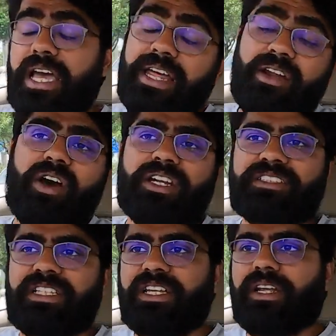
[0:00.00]
And
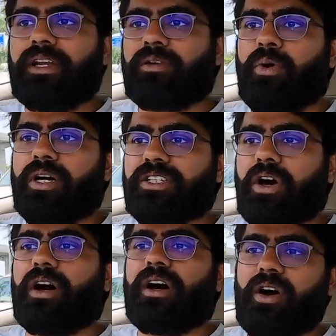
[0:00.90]
honestly, it was.
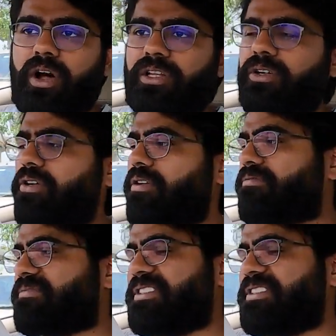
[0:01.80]
Although,